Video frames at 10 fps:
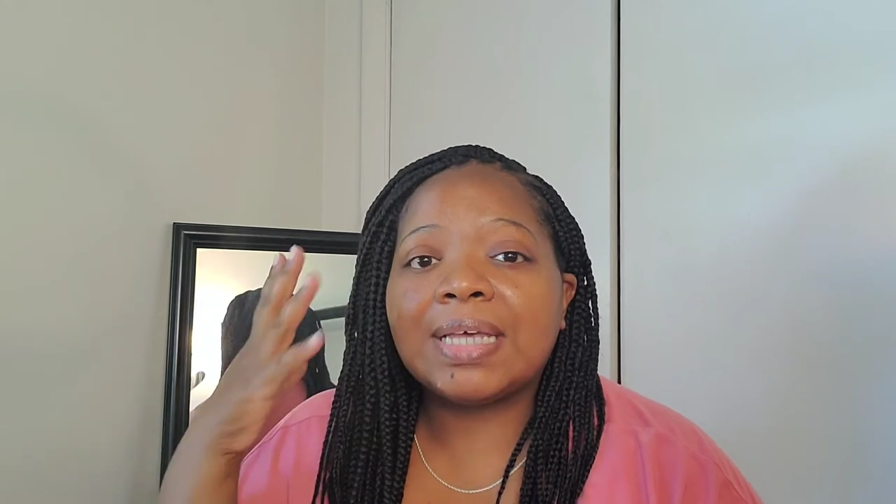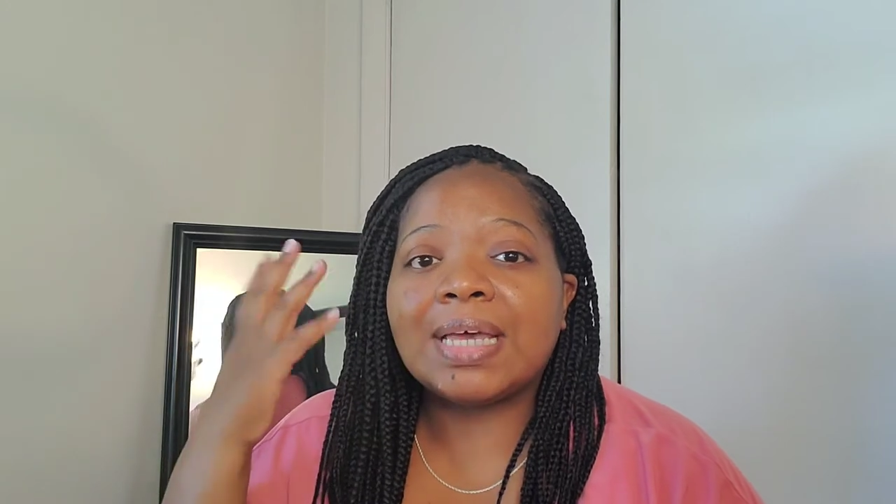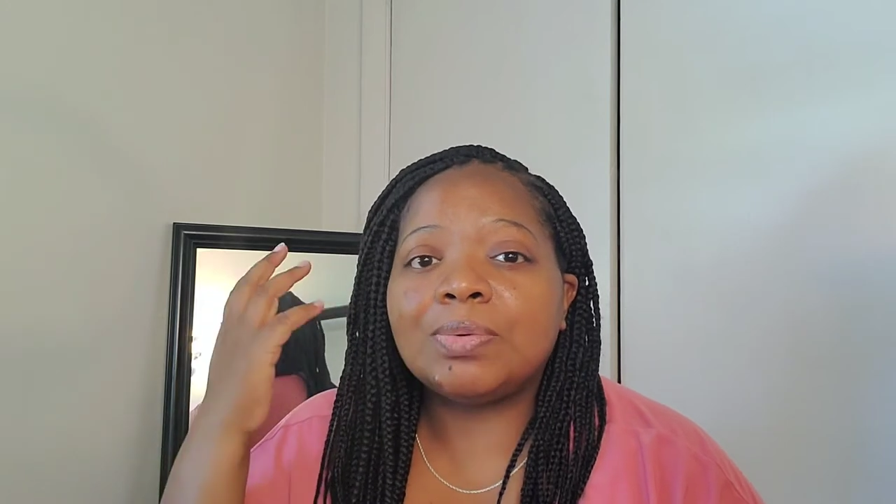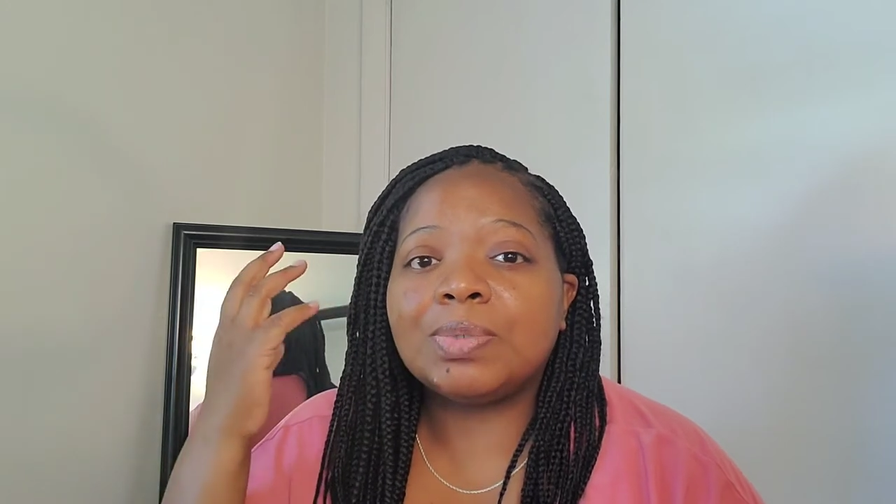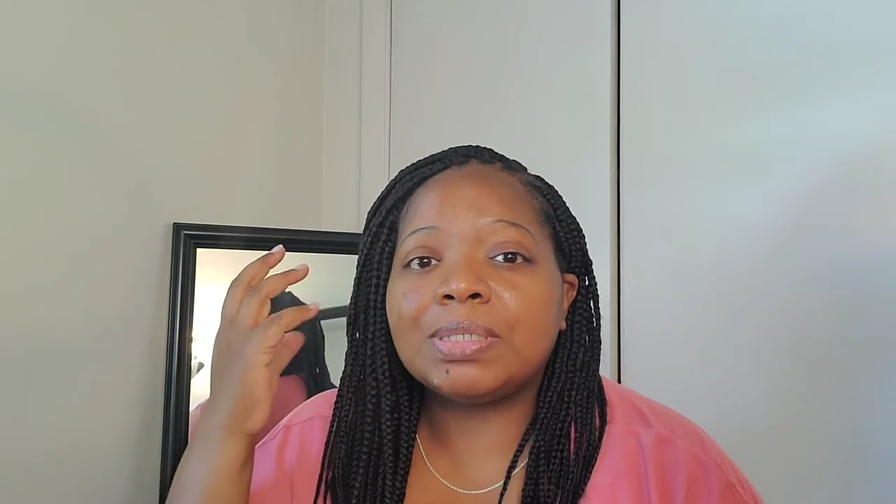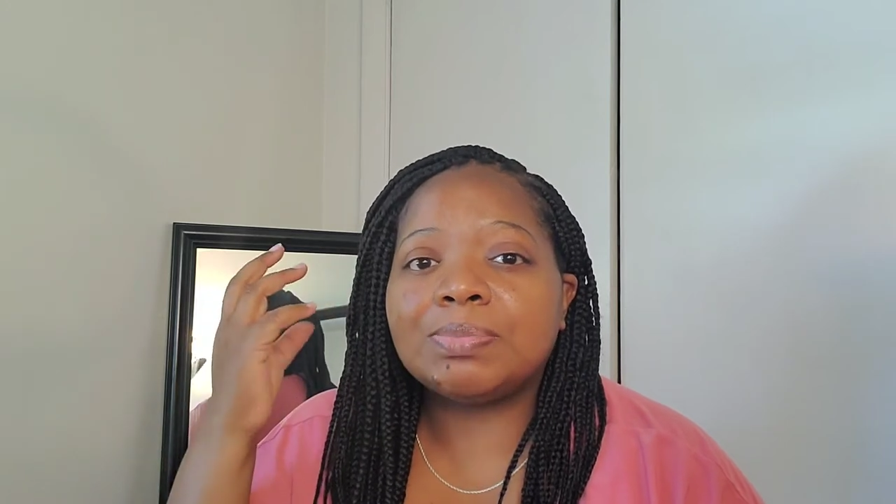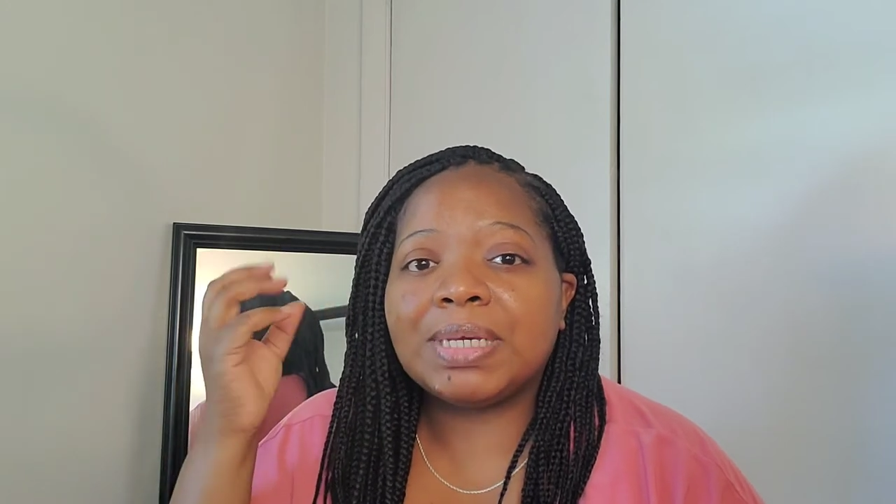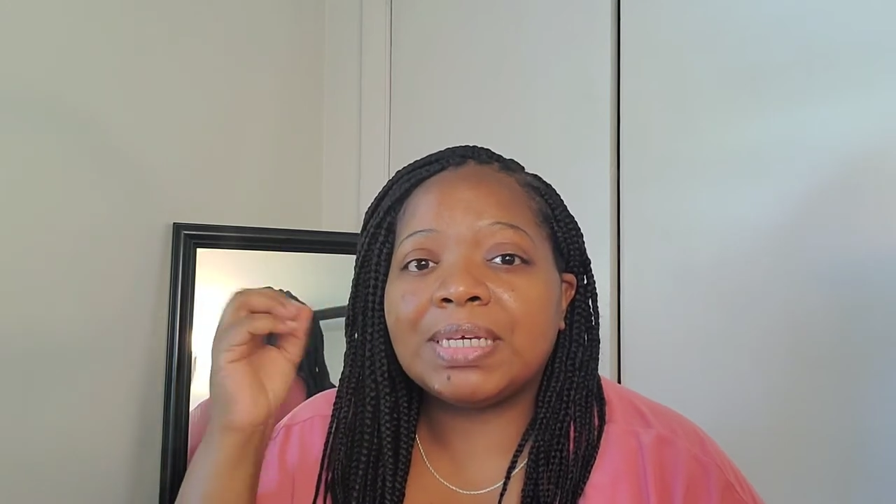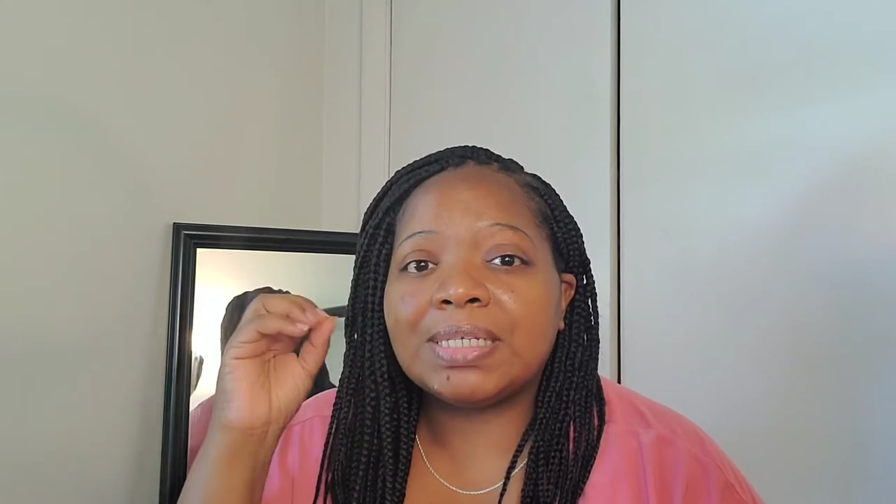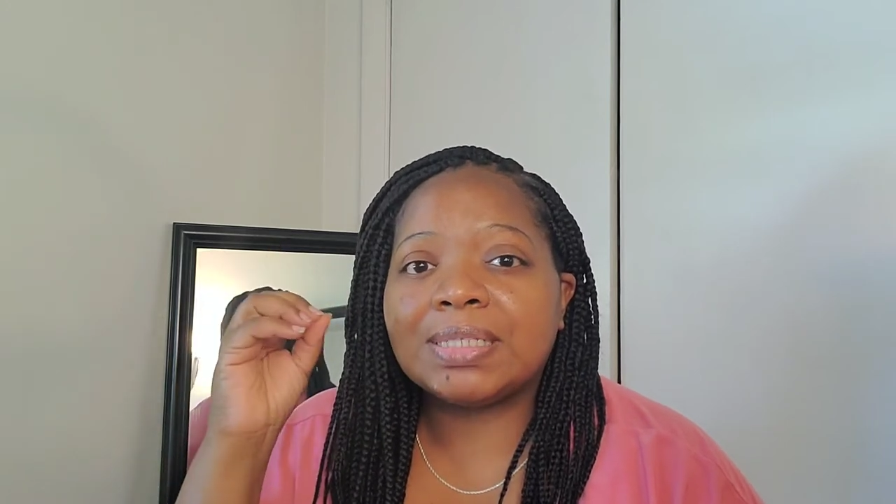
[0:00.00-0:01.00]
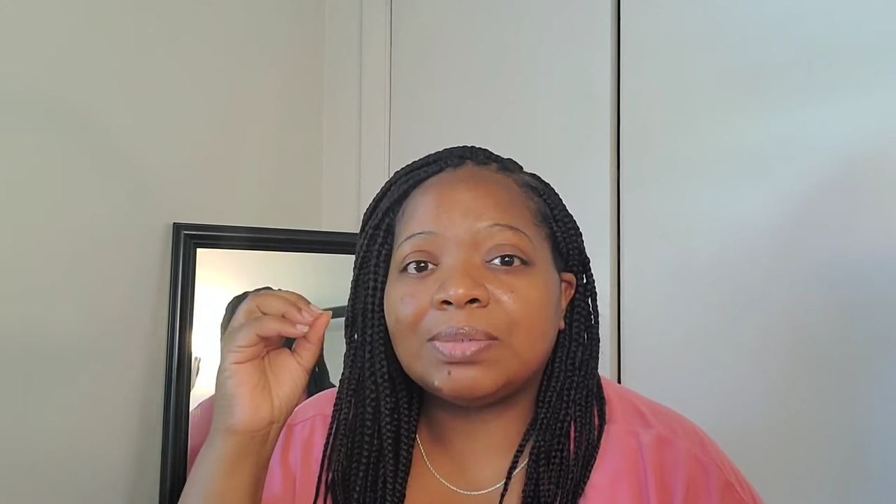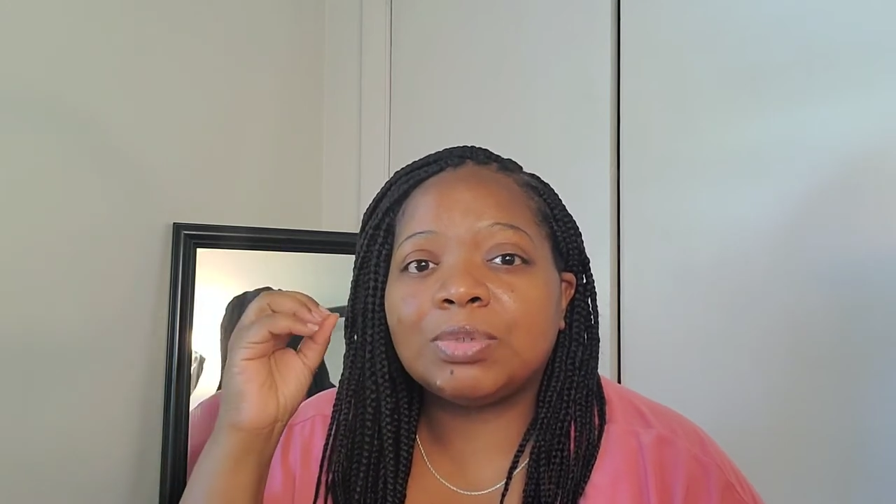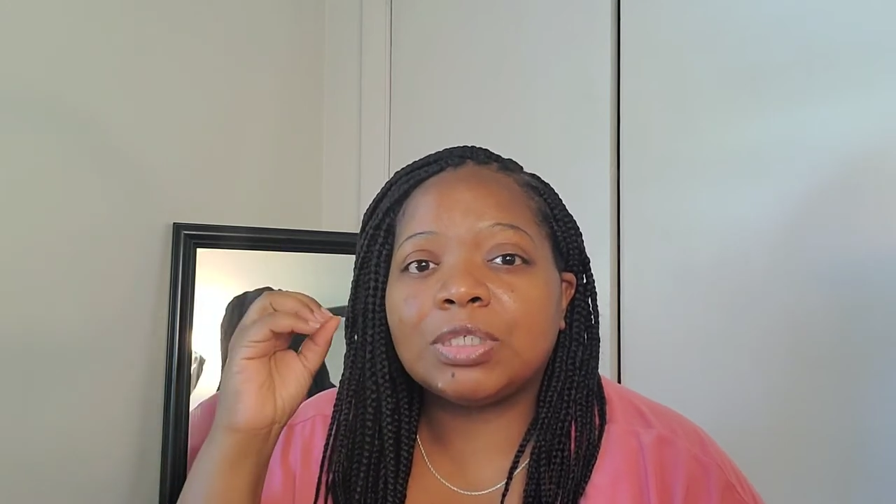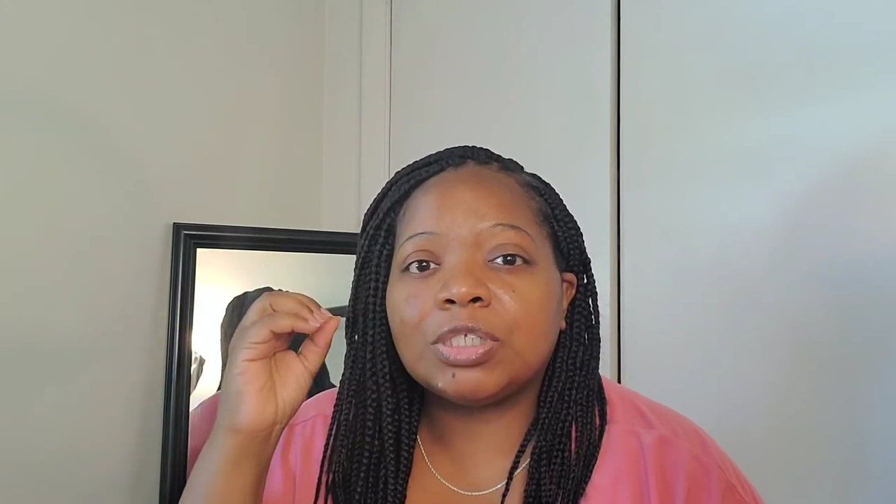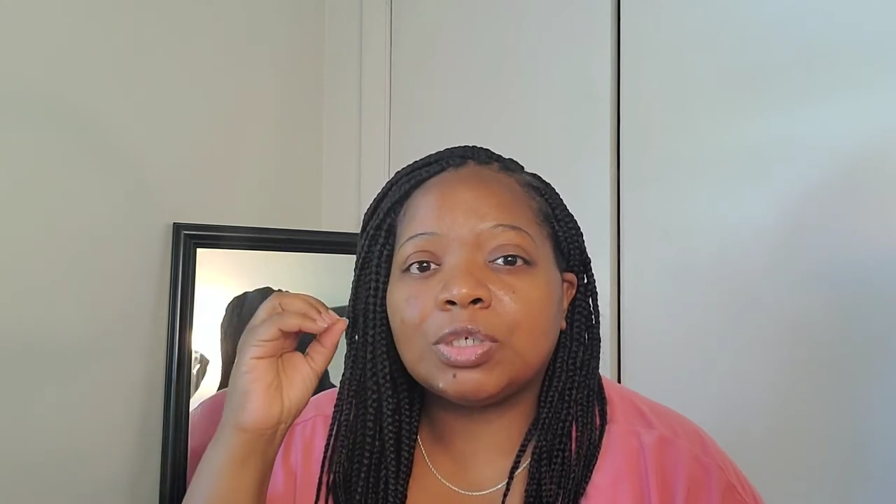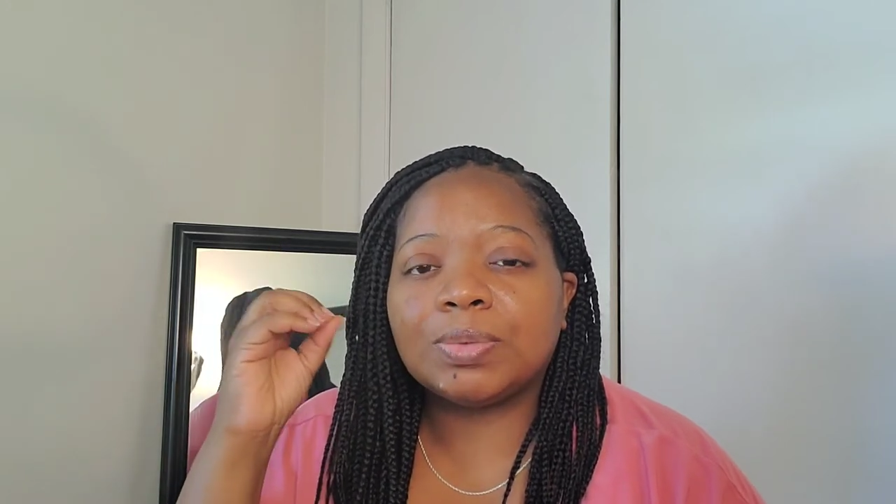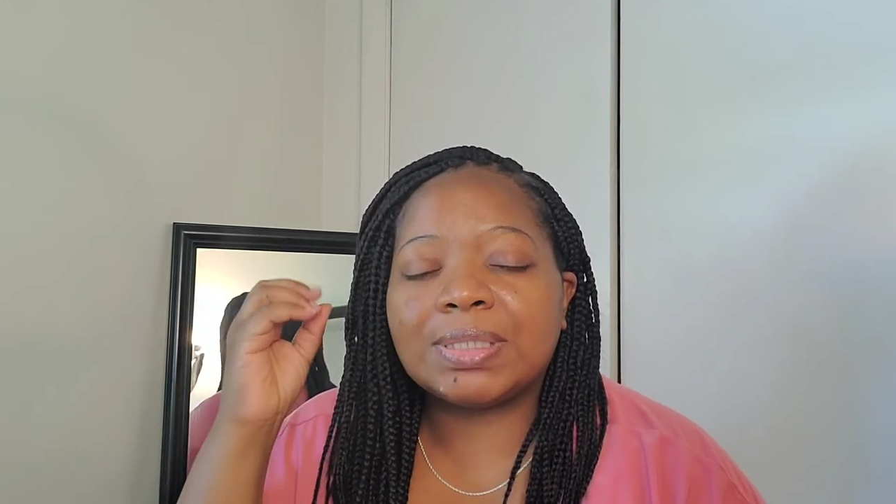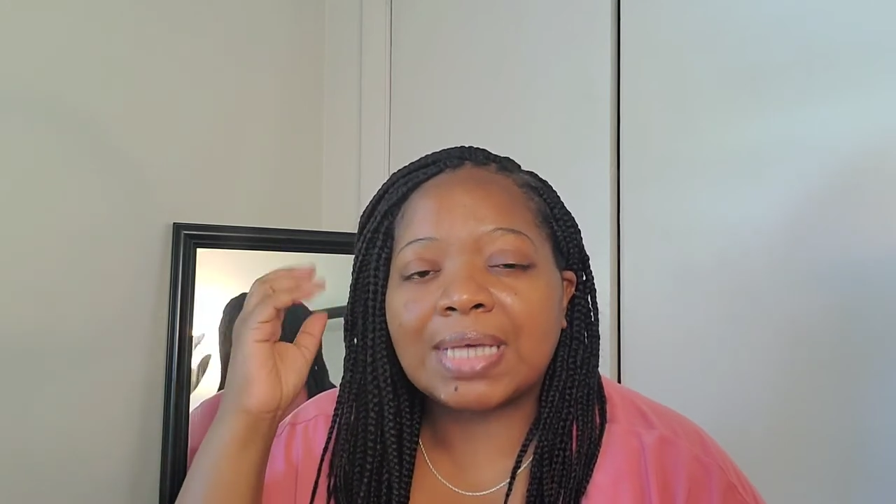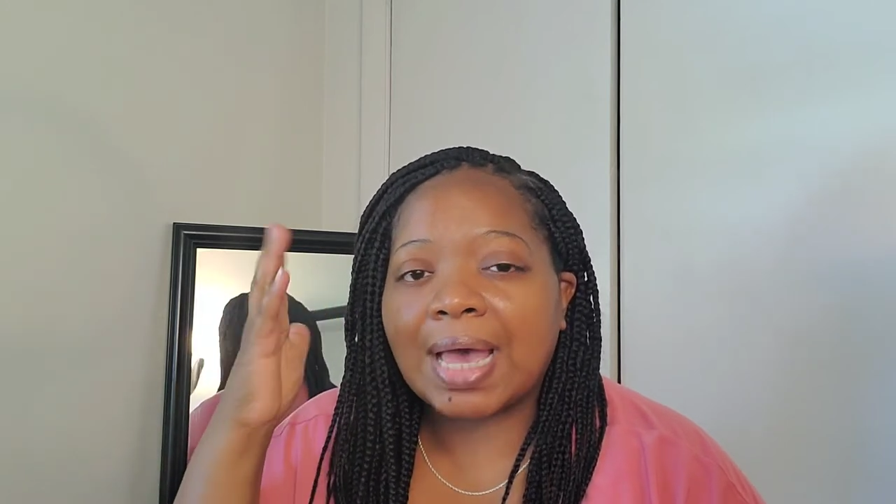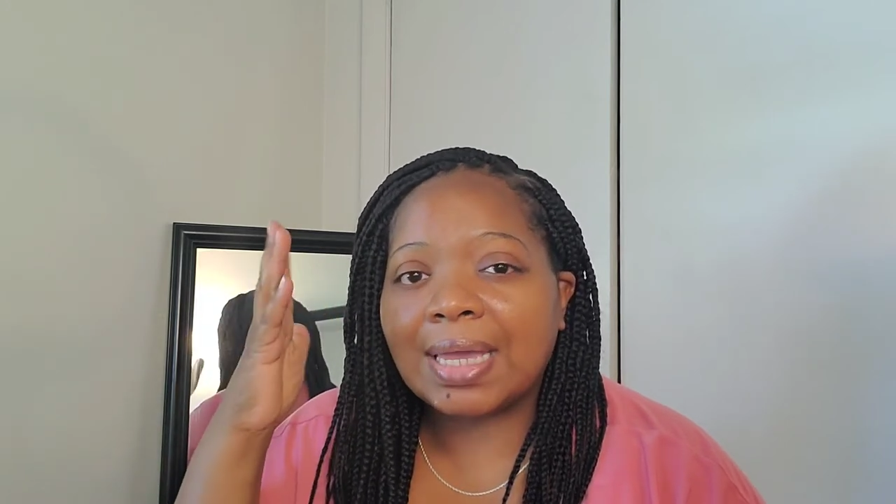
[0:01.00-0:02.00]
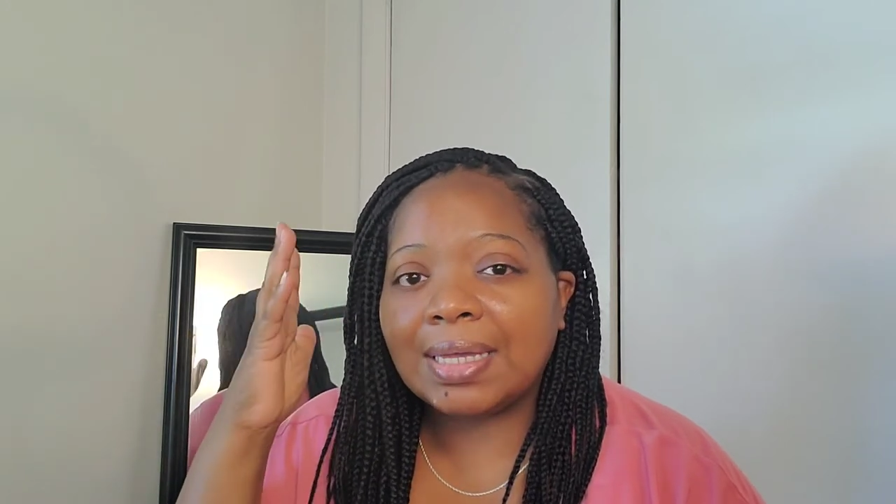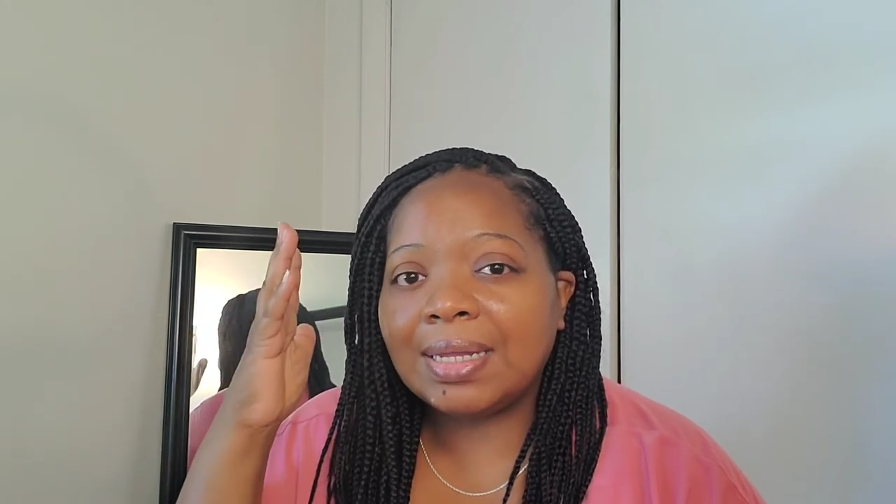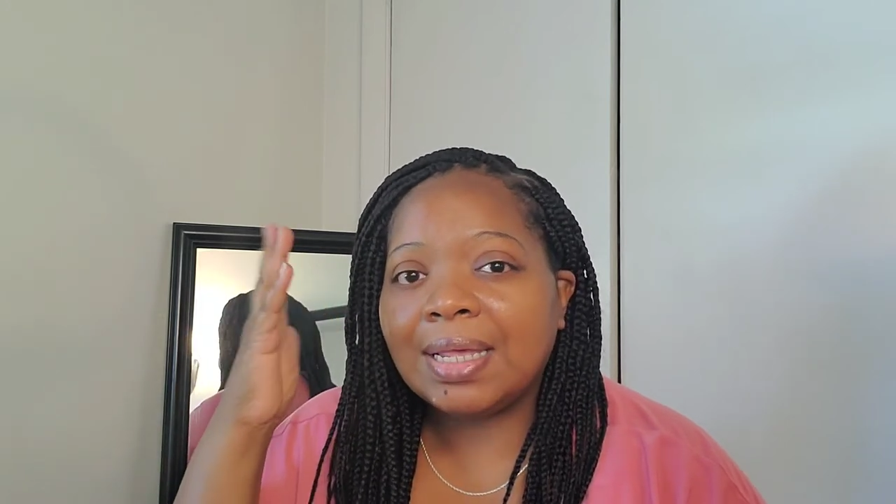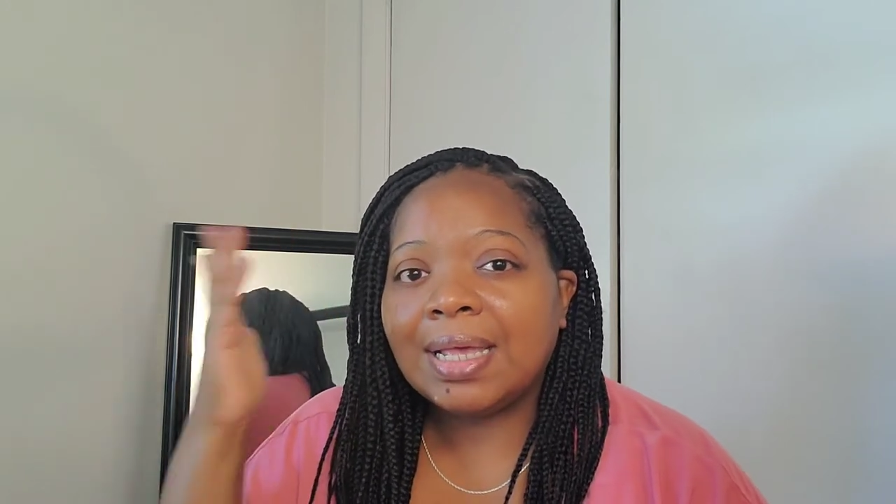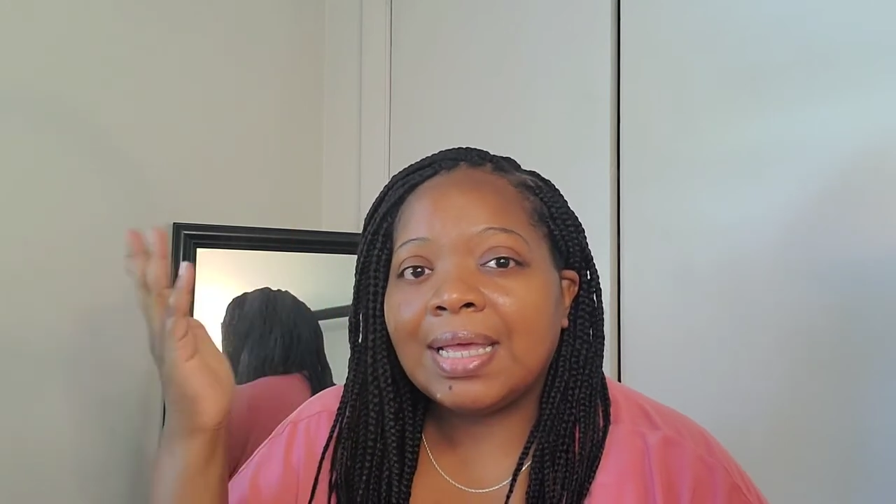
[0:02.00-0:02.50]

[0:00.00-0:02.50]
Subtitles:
that it was because it was so tight